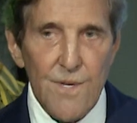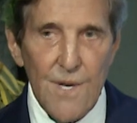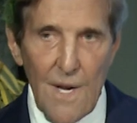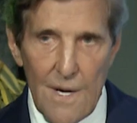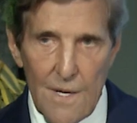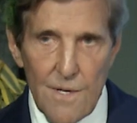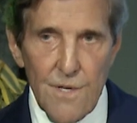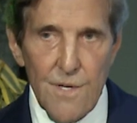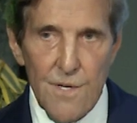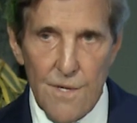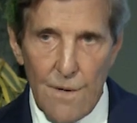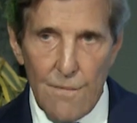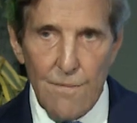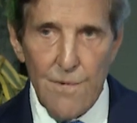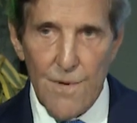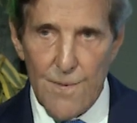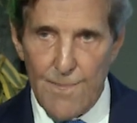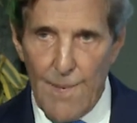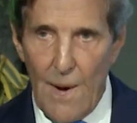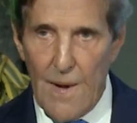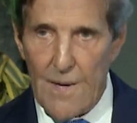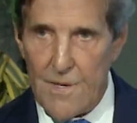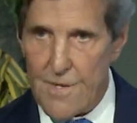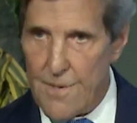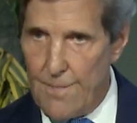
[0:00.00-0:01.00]
sense of
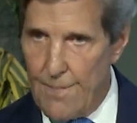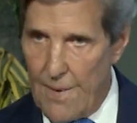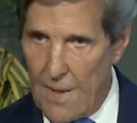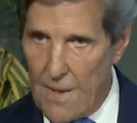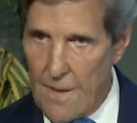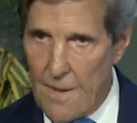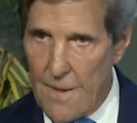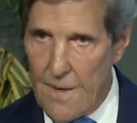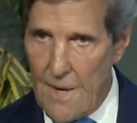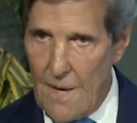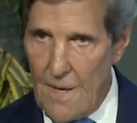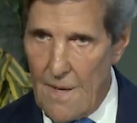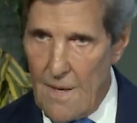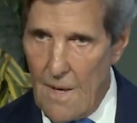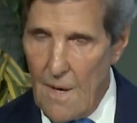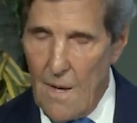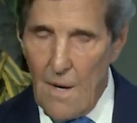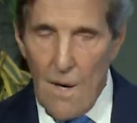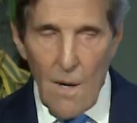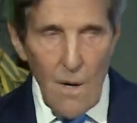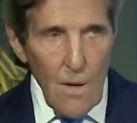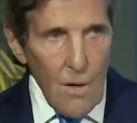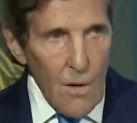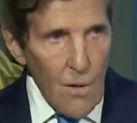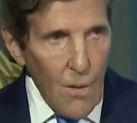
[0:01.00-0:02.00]
responsibility,
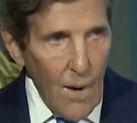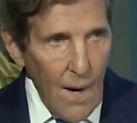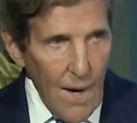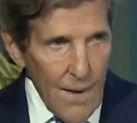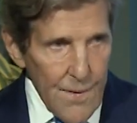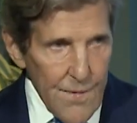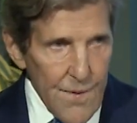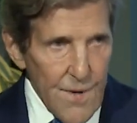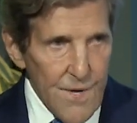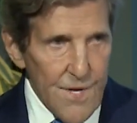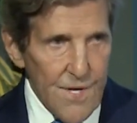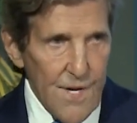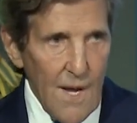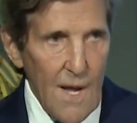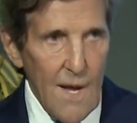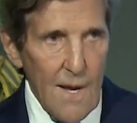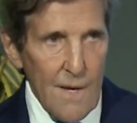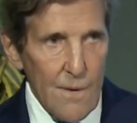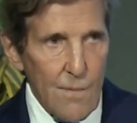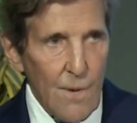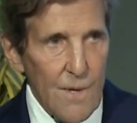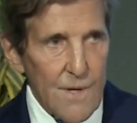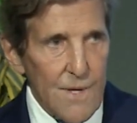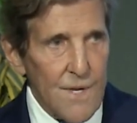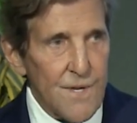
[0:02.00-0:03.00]
who
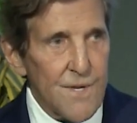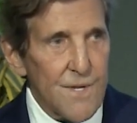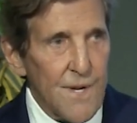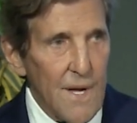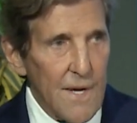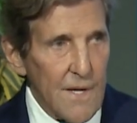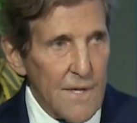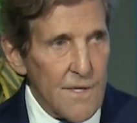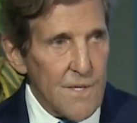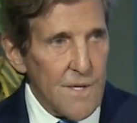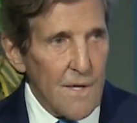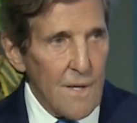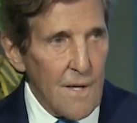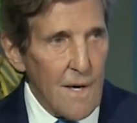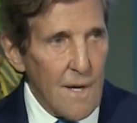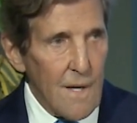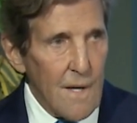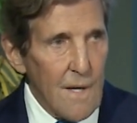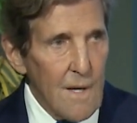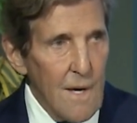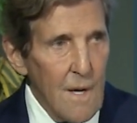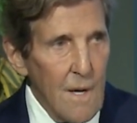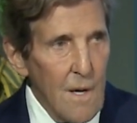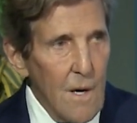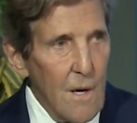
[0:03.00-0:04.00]
understand what the stakes
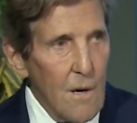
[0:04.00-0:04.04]
are,